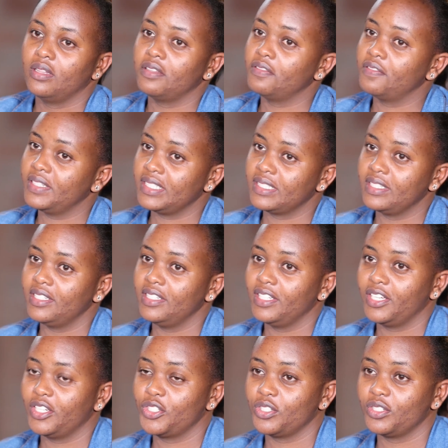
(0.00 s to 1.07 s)
The first
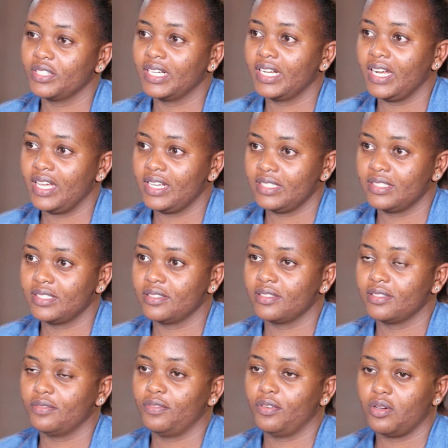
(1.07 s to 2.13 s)
dedication class
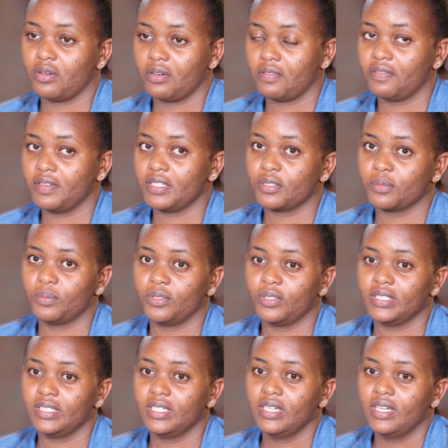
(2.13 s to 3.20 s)
for
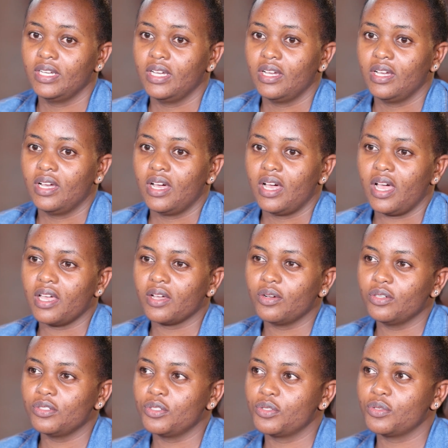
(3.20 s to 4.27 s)
firstborn, I
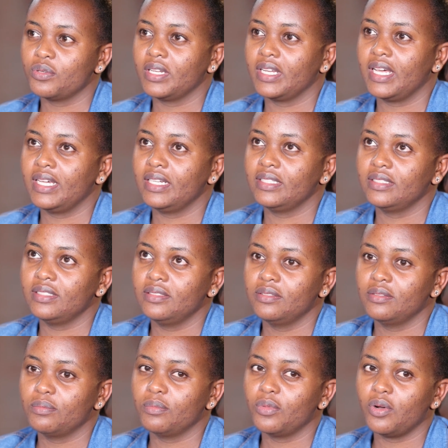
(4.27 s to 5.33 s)
got to learn
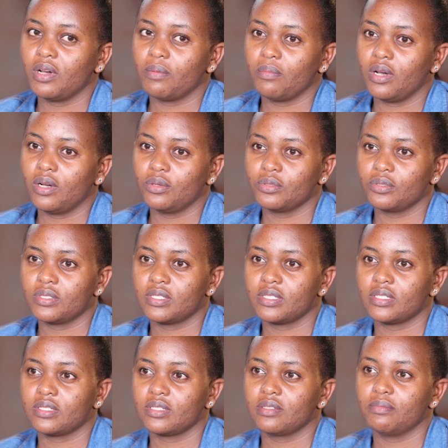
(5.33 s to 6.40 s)
more about
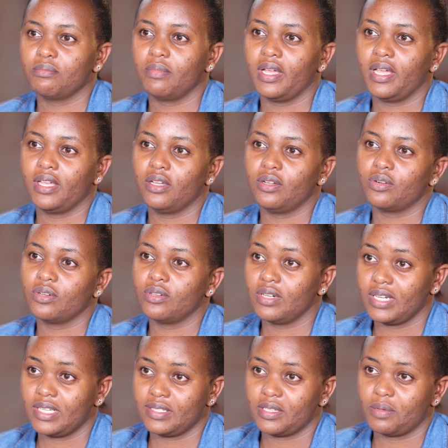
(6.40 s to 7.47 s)
my
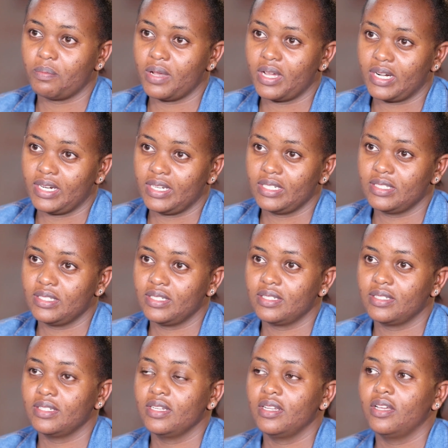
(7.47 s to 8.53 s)
role as a parent
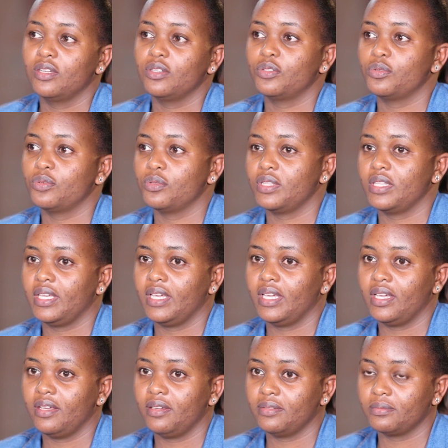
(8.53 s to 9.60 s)
to
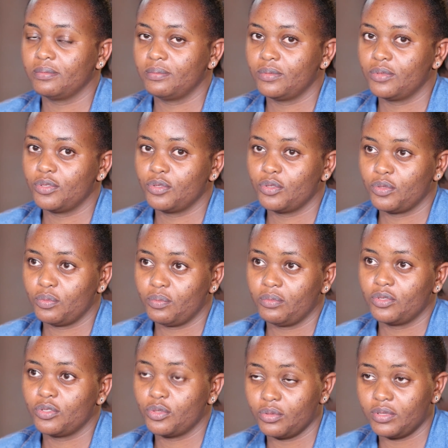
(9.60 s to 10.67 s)
the
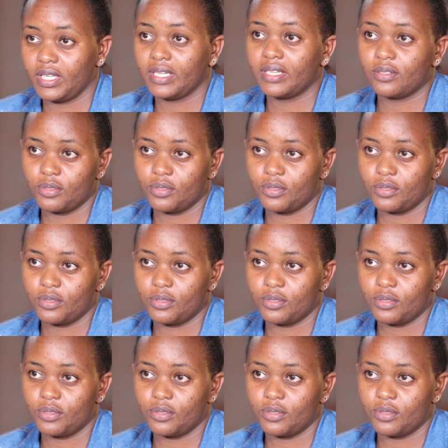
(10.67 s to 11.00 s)
to, to the